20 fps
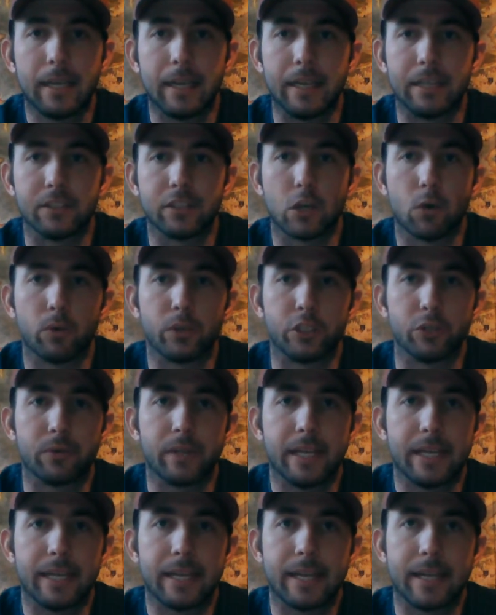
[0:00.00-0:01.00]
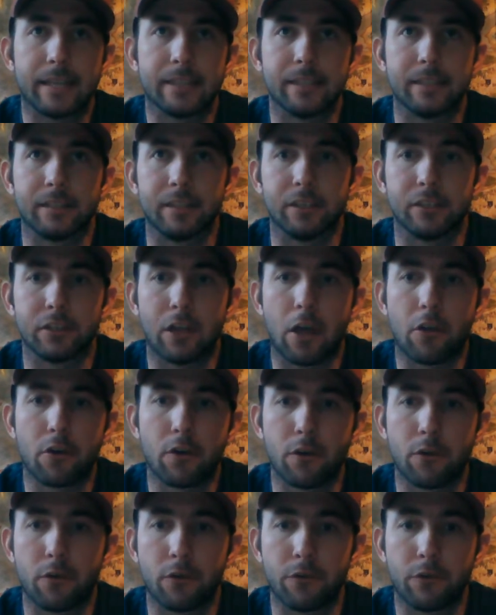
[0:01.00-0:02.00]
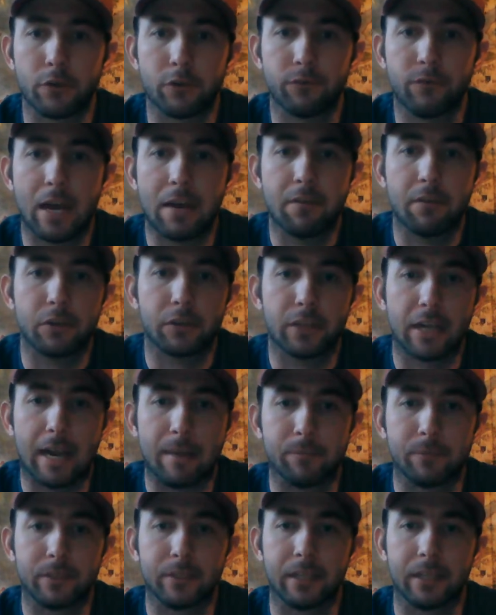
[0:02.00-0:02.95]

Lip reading: And so what you get is there's 5 other types